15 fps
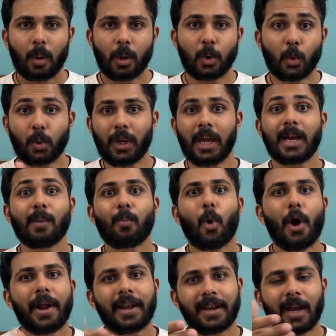You take a
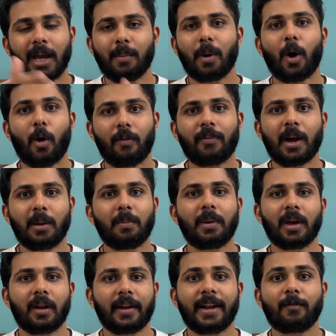point of
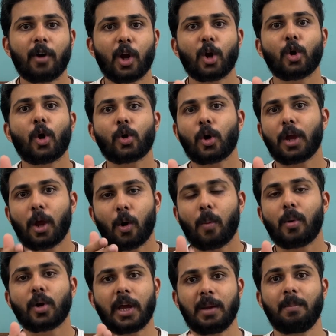IPL, right? Why you're not talking
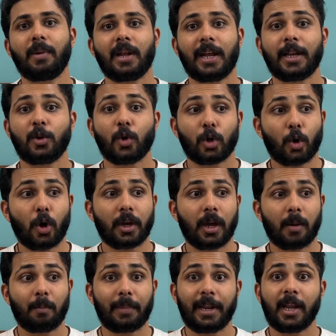about IPL and you're
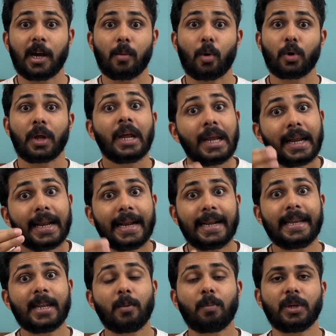complaining about
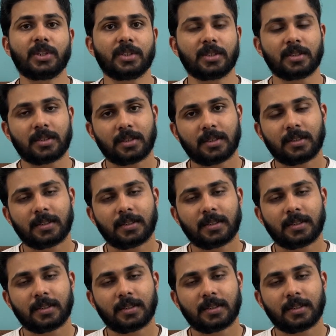Indian pitches?